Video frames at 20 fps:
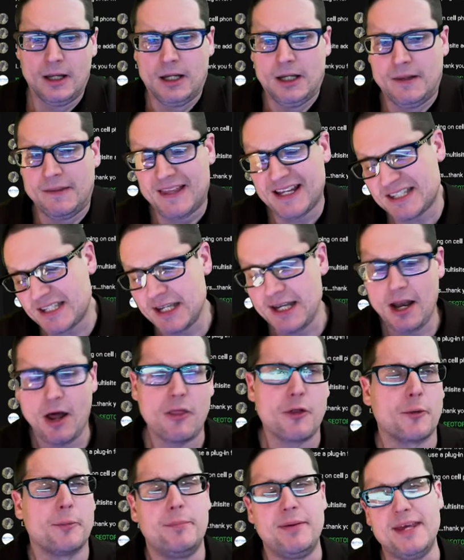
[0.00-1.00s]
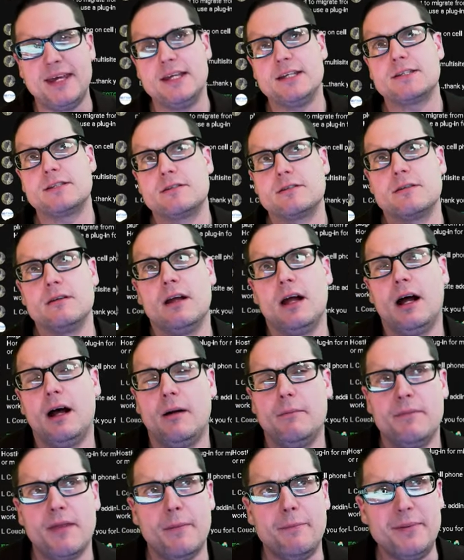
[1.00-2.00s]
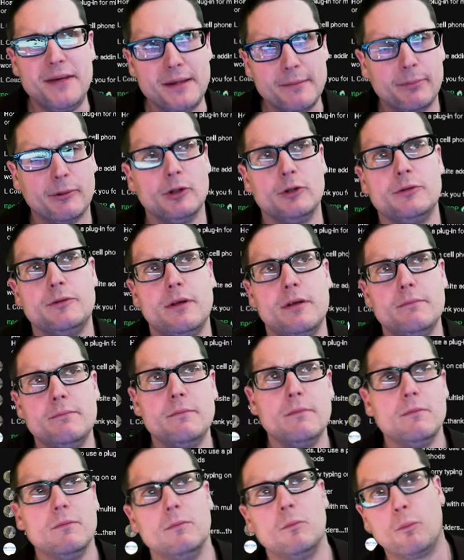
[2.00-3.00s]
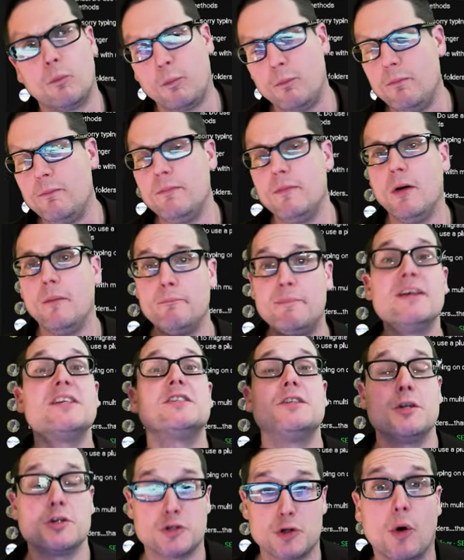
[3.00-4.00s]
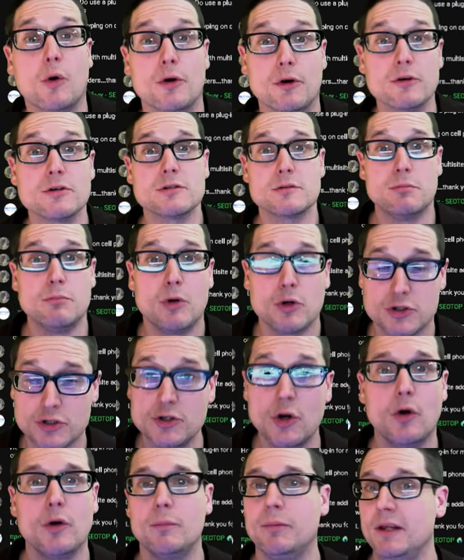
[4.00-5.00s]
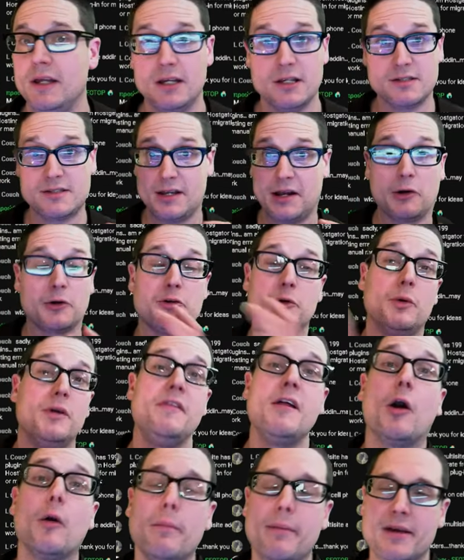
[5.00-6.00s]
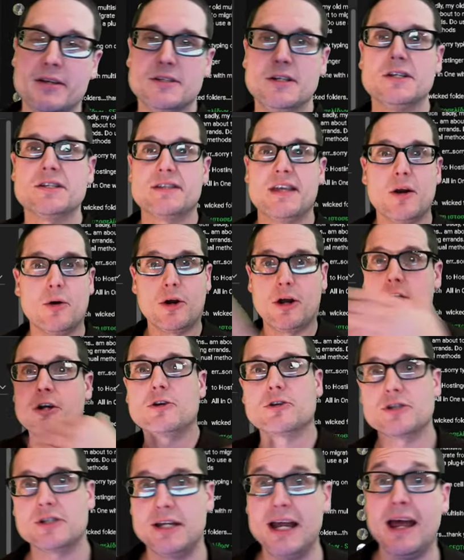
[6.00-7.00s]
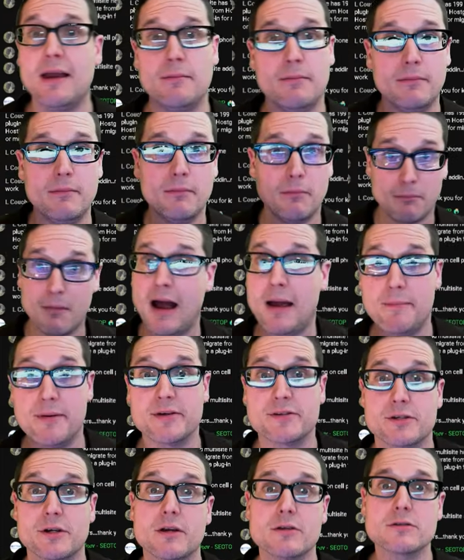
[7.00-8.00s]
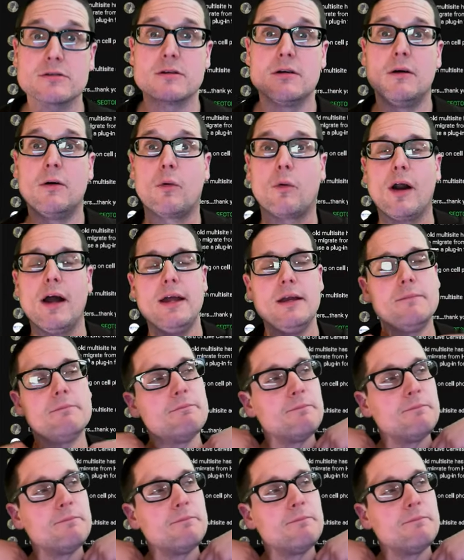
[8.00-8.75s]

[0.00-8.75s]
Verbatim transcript: That's another piece that people, business owners, most notably, because they're doing their business, they don't understand my business, right?